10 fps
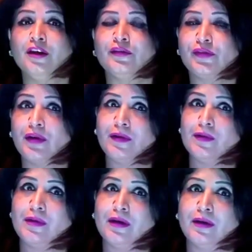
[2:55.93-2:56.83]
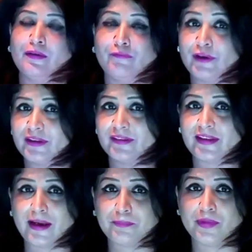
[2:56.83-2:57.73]
So, for
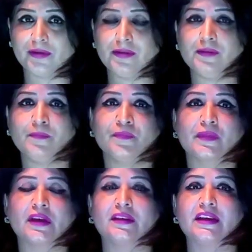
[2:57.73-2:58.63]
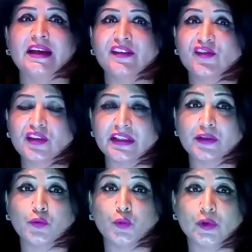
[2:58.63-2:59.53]
example, let's
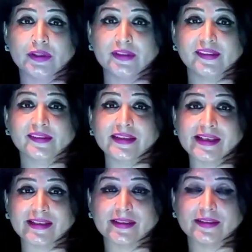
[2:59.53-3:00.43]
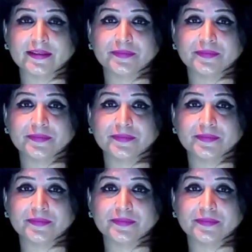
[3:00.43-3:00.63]
take word snake.